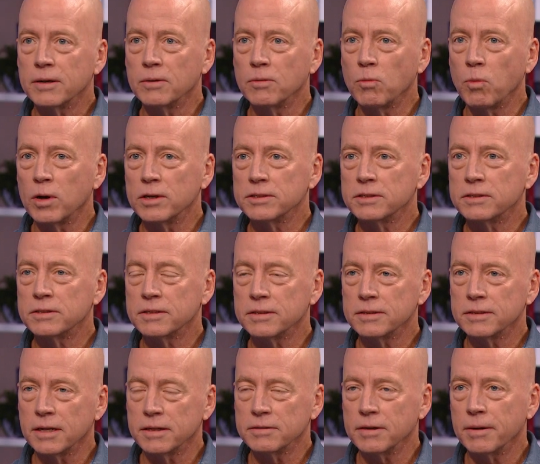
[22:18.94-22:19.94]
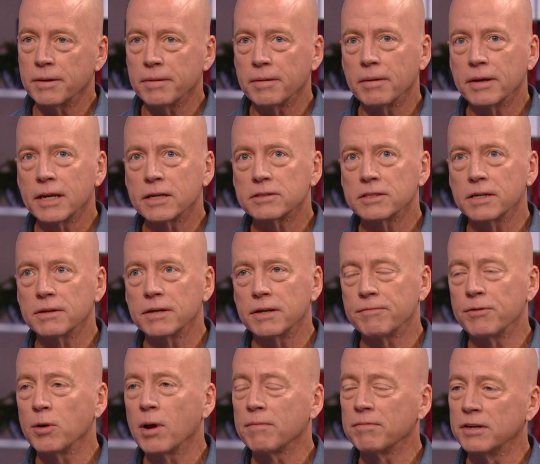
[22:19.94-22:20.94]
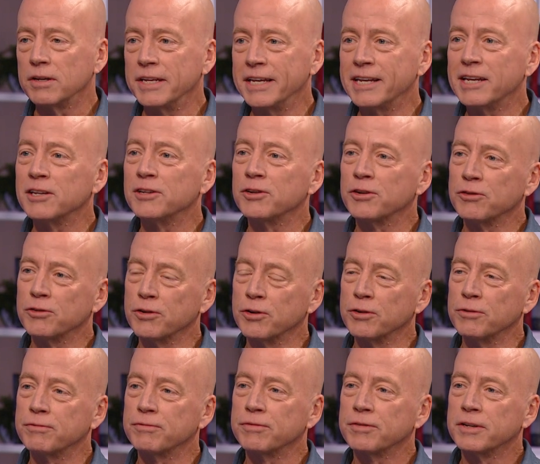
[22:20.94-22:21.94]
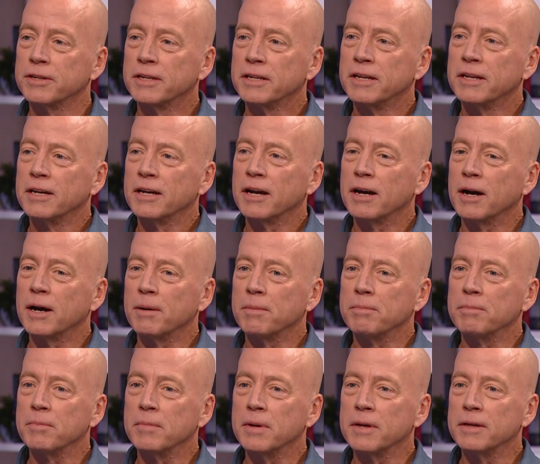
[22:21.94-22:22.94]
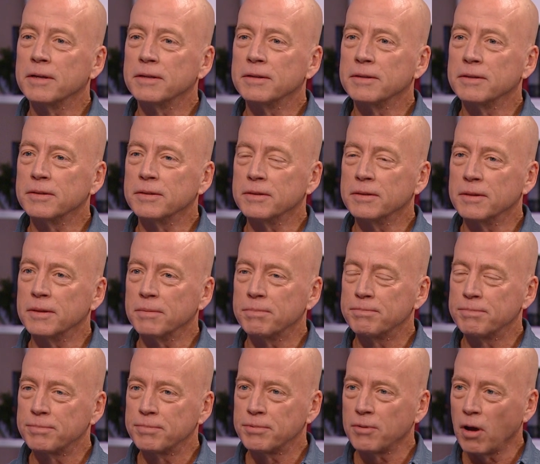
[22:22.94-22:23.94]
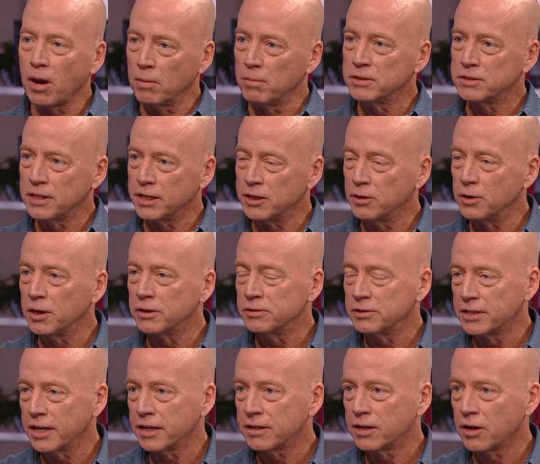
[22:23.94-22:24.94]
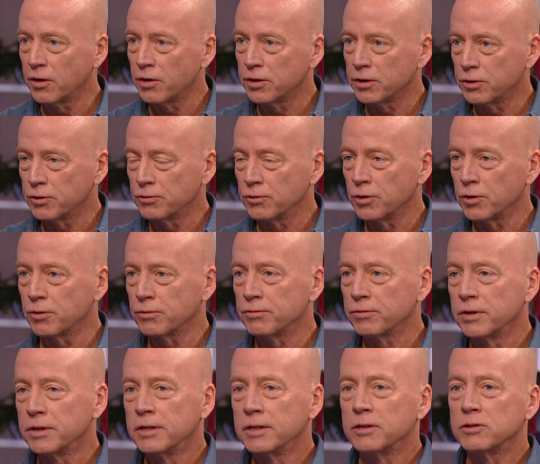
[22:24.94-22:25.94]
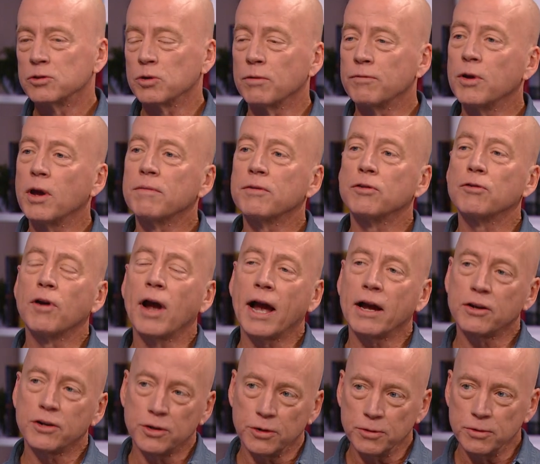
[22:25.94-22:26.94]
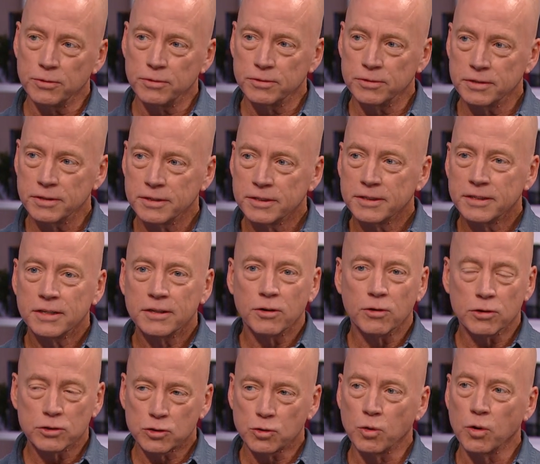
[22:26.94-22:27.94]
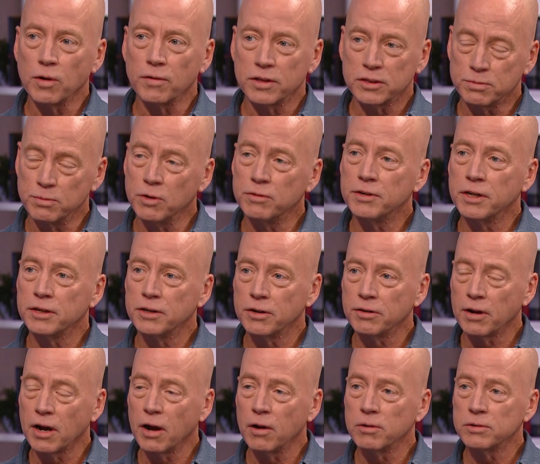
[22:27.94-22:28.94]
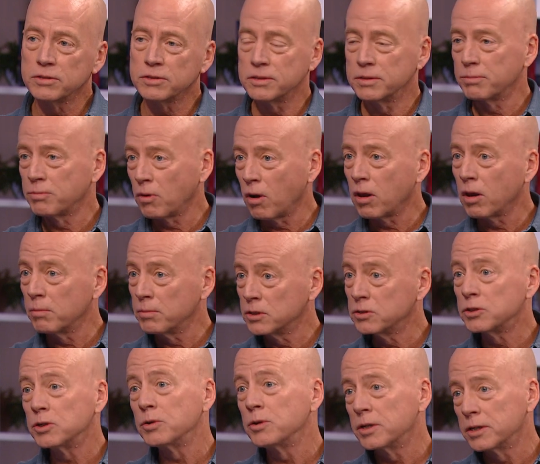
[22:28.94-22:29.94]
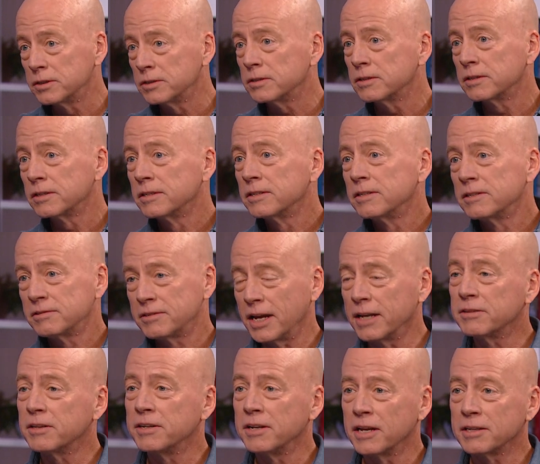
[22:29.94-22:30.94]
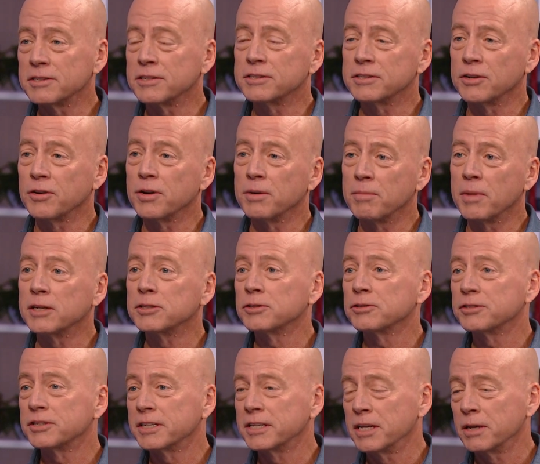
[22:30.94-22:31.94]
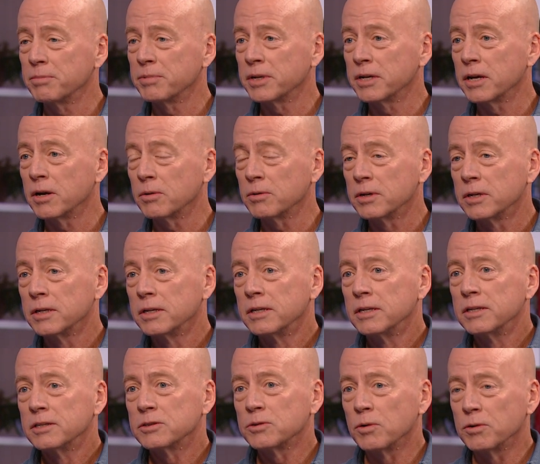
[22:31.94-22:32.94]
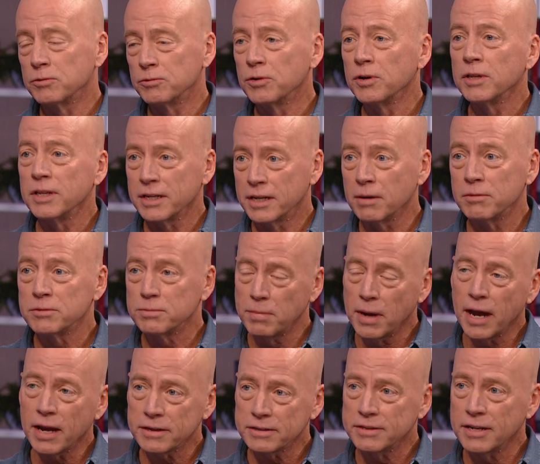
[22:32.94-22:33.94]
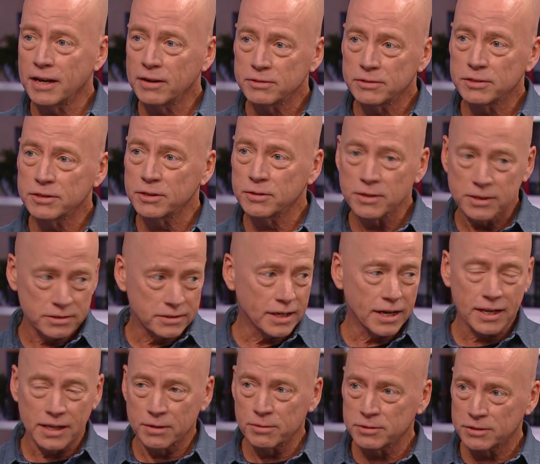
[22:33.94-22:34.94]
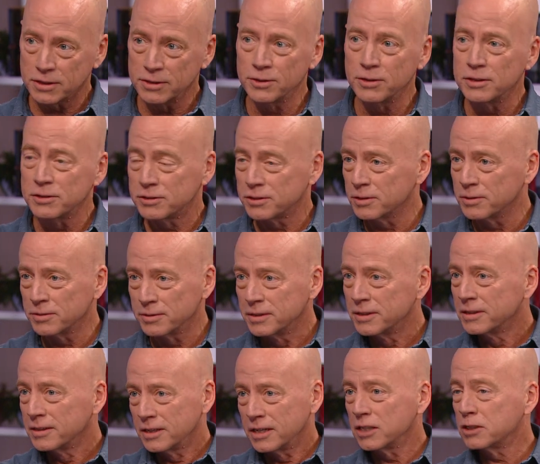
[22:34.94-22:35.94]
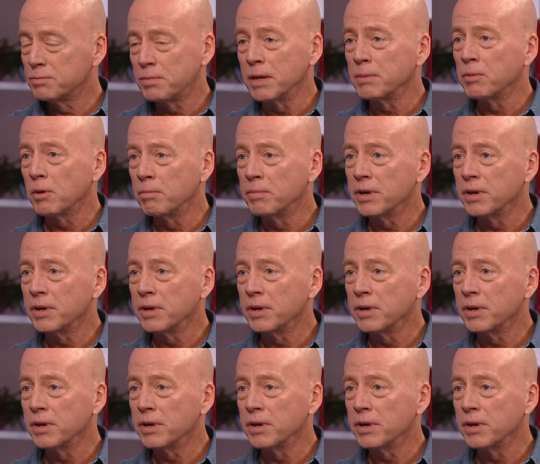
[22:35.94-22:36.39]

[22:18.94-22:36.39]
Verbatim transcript: was, uh, I guess, if you have a leak in your roof, um, the problem is that you didn't take care of your roof. So if you have a raccoon or a squirrel that's moved into your house, the problem is you didn't take the necessary measures to keep it out. So it really comes back down to, as Nathalie was alluding to, it's people